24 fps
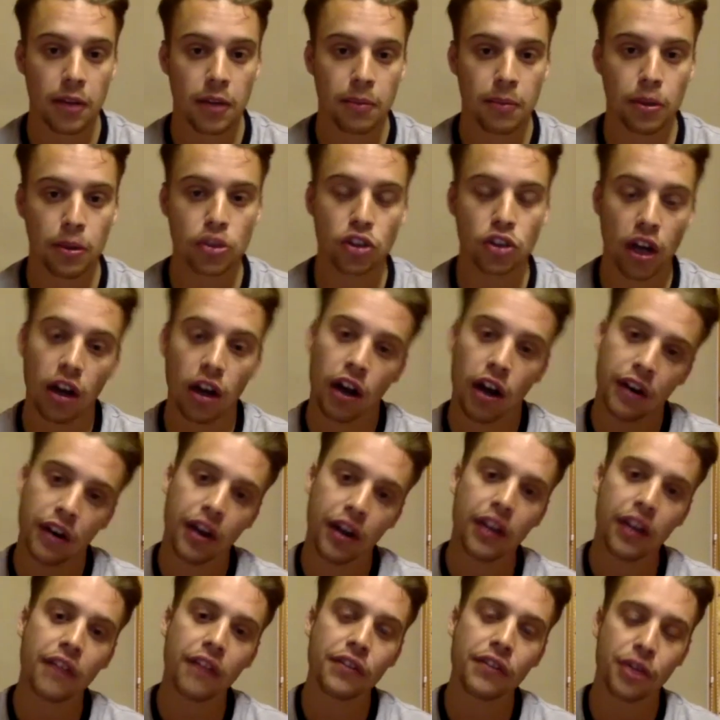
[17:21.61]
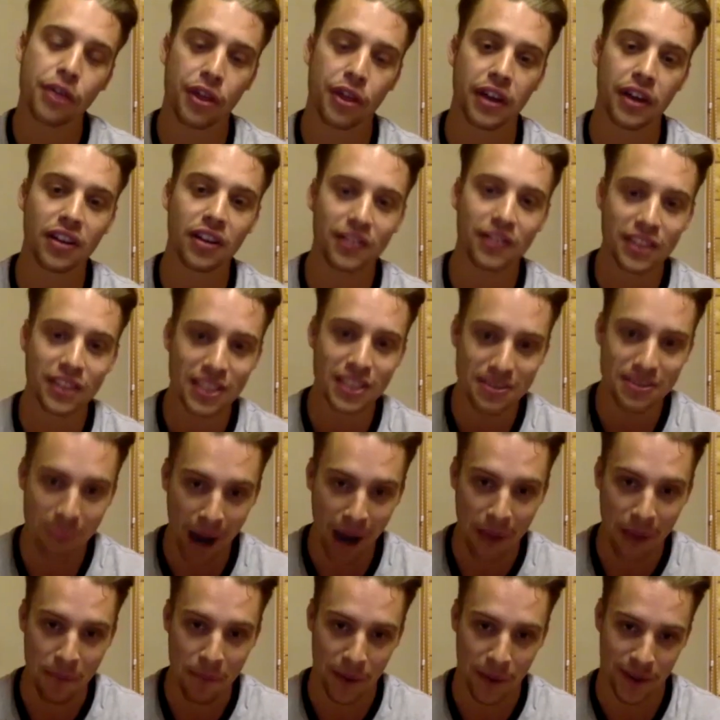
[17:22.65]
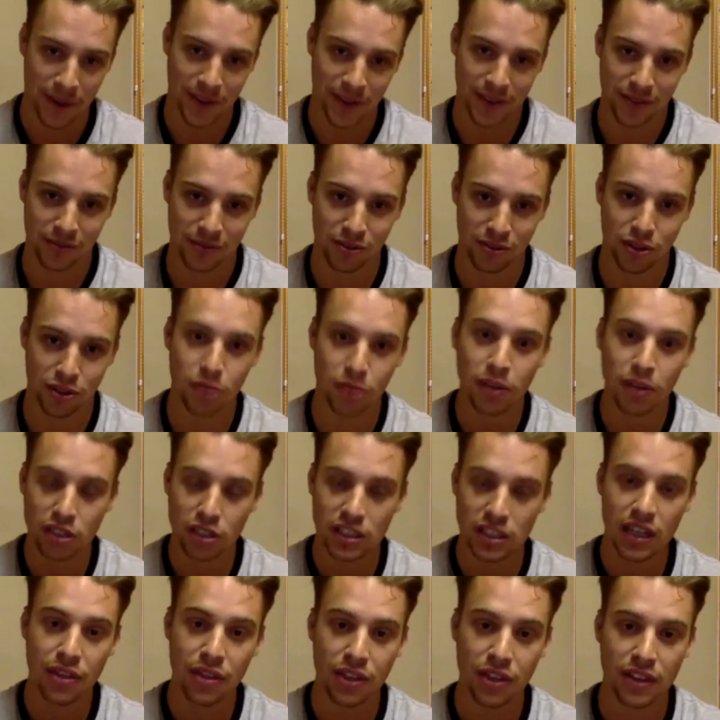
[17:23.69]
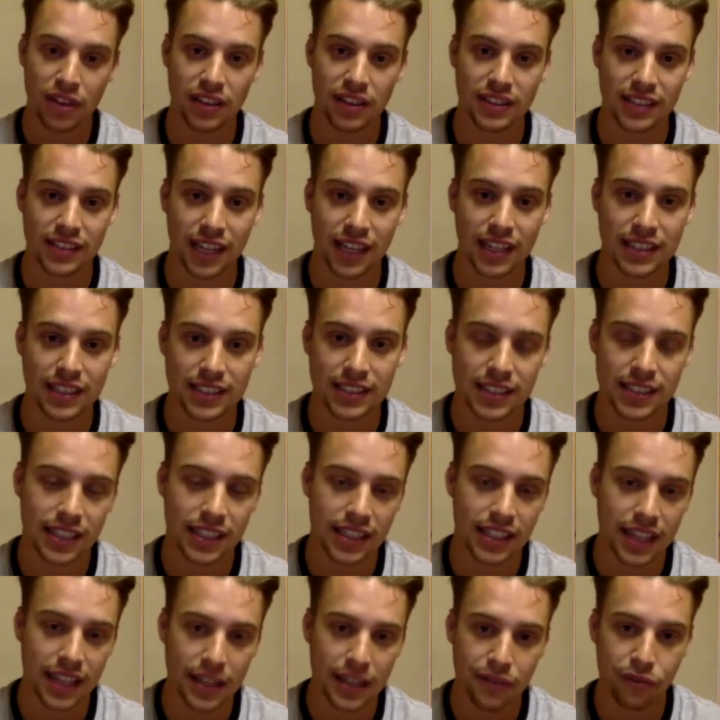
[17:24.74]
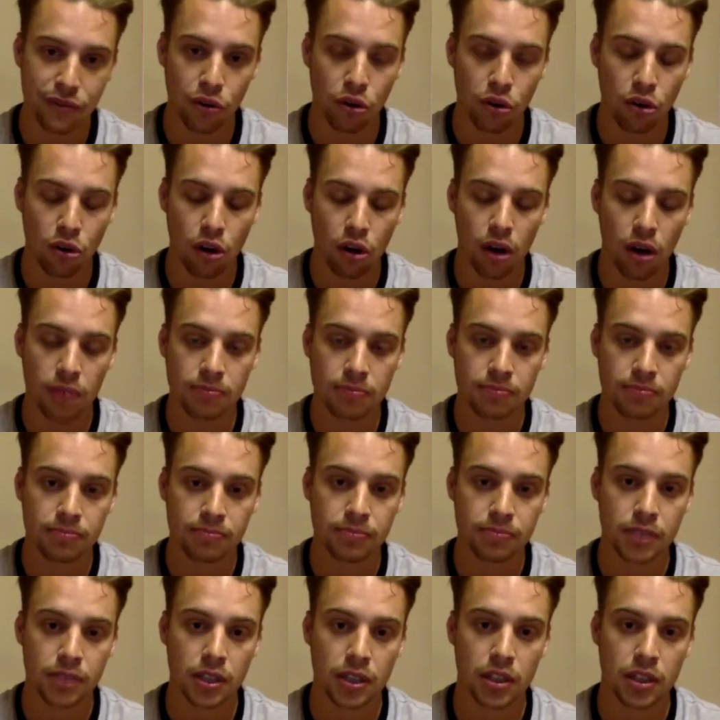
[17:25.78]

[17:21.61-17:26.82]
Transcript: Because uh, another thing, this is my opinion. Do you actually think that tennis is in need for um,